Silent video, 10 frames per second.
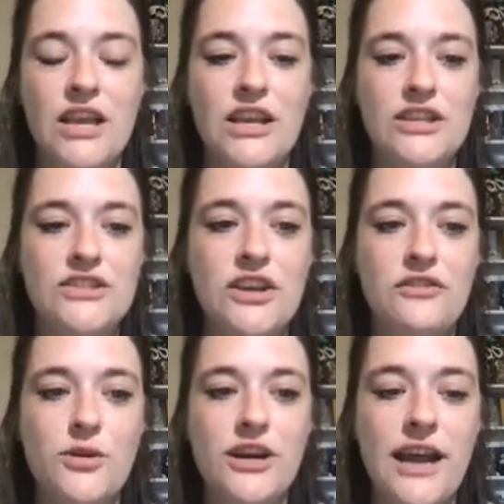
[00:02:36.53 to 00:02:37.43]
So
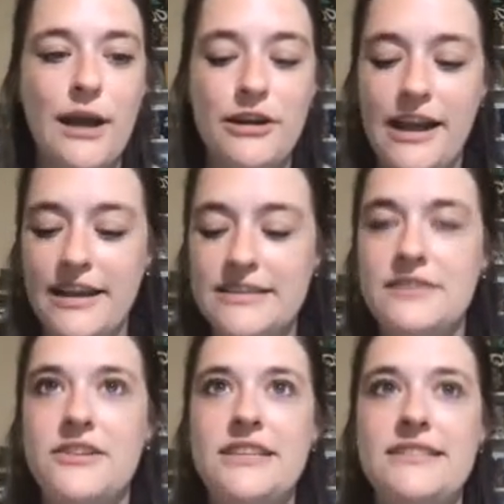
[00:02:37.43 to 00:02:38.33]
for our
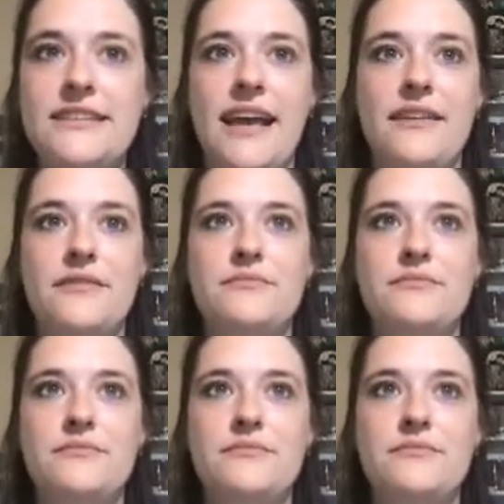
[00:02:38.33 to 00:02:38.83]
activity today,